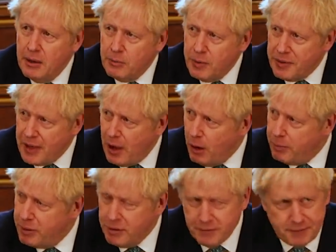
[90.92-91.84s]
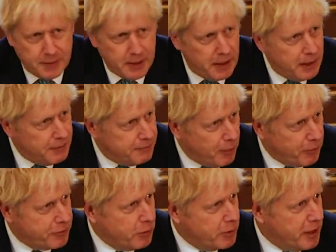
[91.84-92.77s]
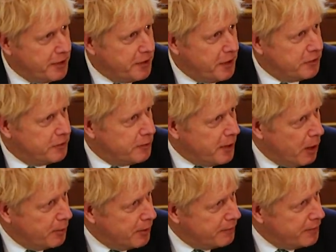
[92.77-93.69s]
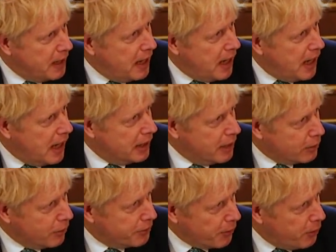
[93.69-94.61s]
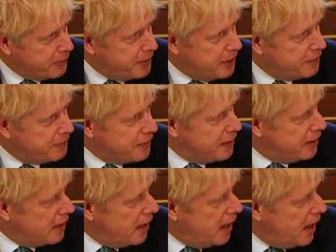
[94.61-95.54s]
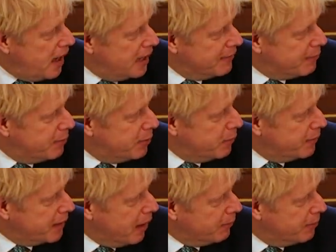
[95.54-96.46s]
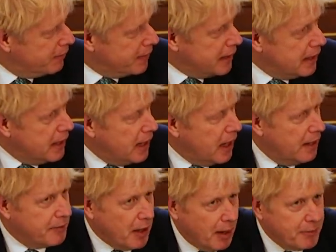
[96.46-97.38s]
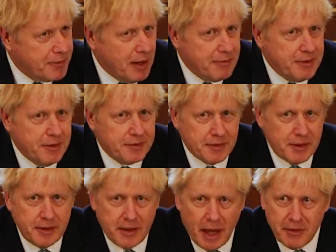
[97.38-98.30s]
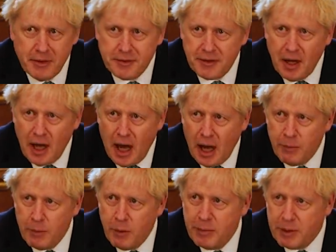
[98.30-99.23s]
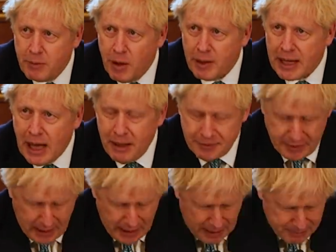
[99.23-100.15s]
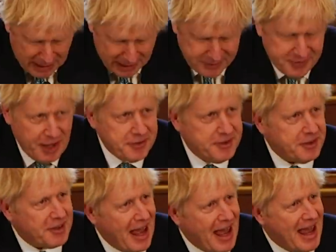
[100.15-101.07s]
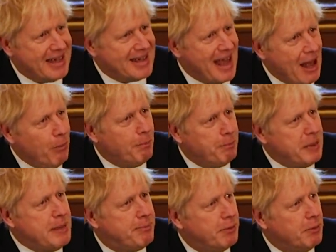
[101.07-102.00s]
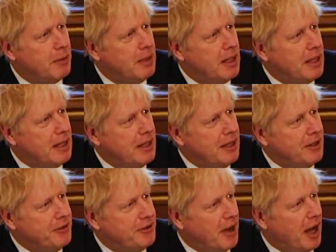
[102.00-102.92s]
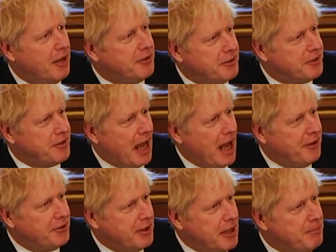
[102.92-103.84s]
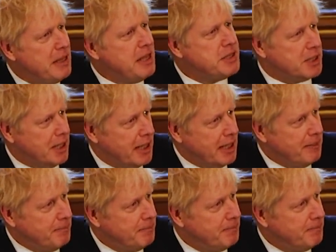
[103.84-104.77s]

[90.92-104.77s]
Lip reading: with the help of voluntary organizations, with the help of local authorities in Liverpool, with the help of the armed services and others, we'll be rolling out mass testing to help people to understand immediately